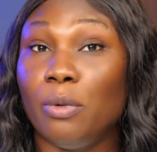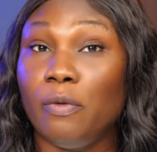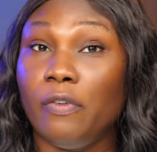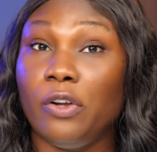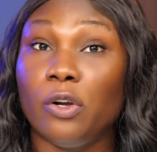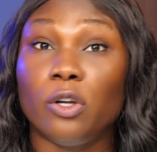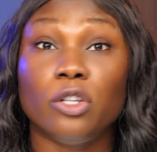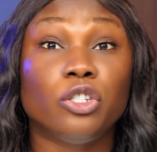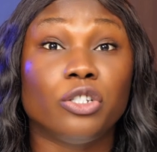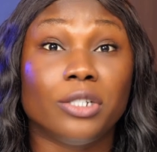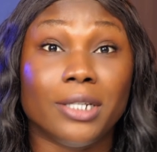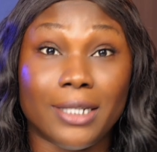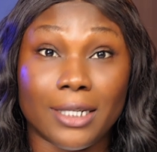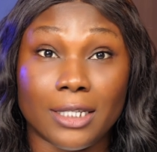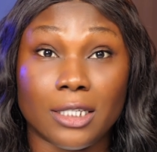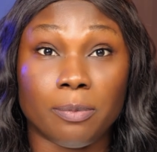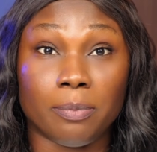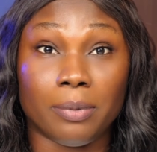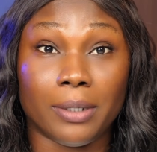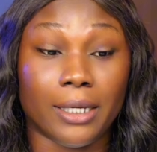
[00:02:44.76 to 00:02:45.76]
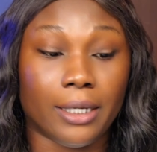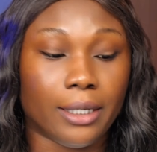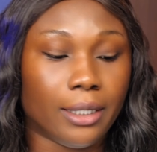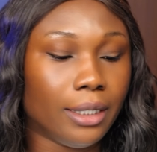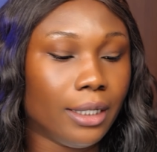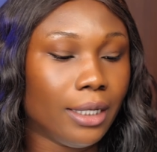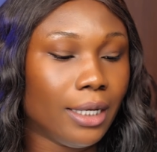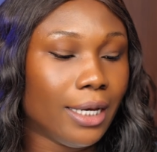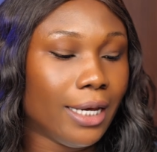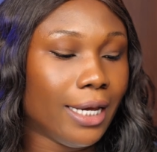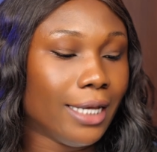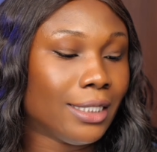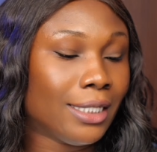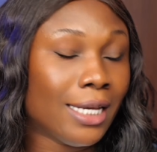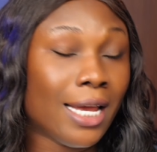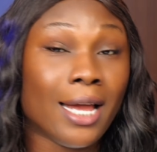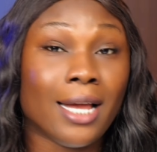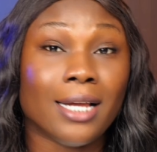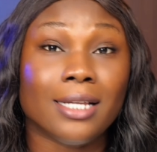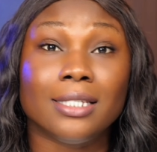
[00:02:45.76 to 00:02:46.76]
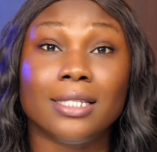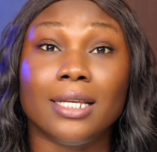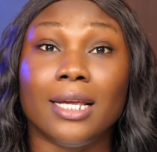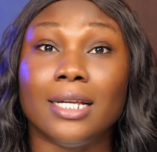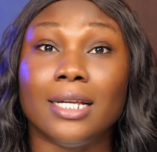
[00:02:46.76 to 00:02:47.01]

Moving on to the display, it has